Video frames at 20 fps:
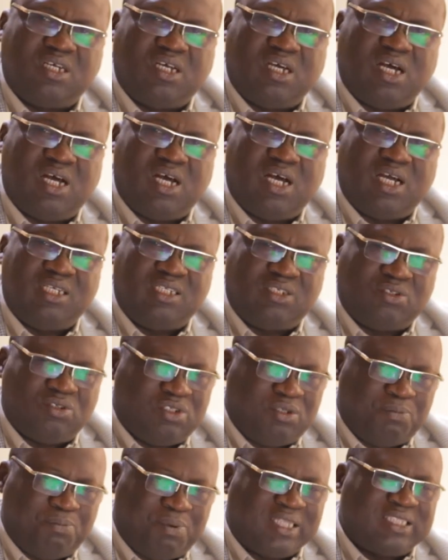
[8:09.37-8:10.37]
into
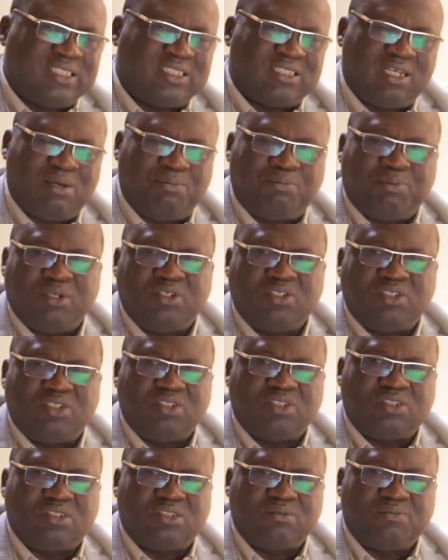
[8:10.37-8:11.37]
the partisan
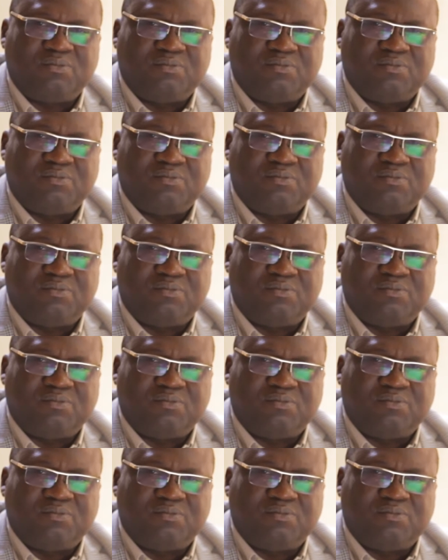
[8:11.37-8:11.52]
politics.